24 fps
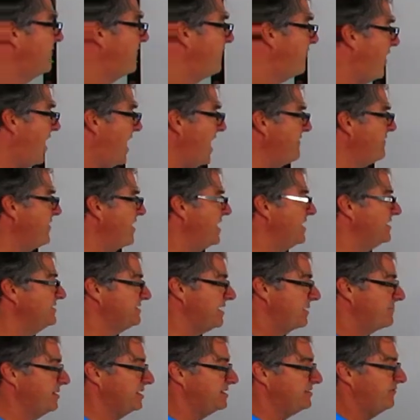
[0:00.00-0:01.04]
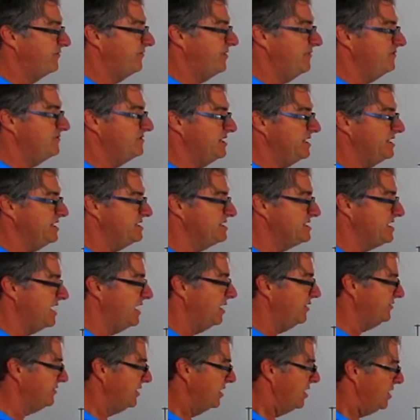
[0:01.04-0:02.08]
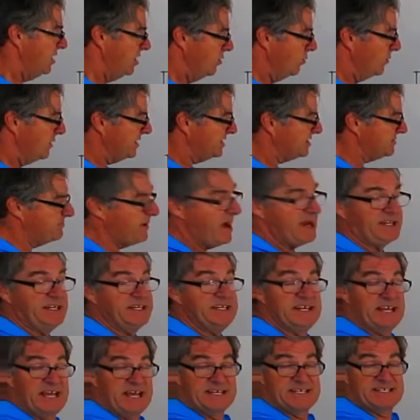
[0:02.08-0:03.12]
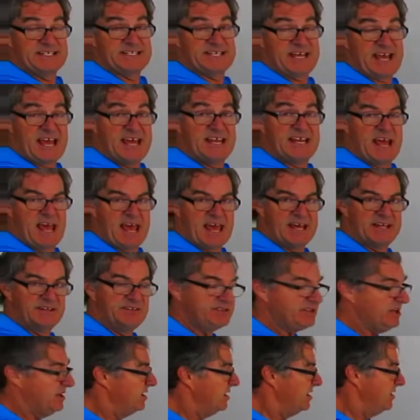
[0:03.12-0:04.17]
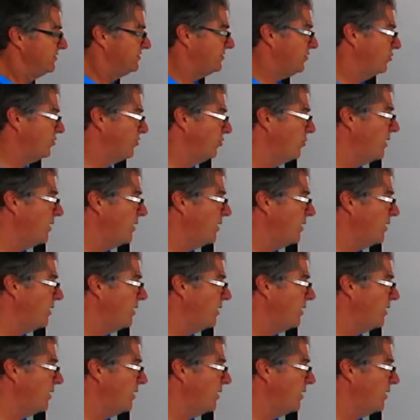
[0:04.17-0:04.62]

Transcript: five heads, that means 15 tails. We expected to get 10 heads, so the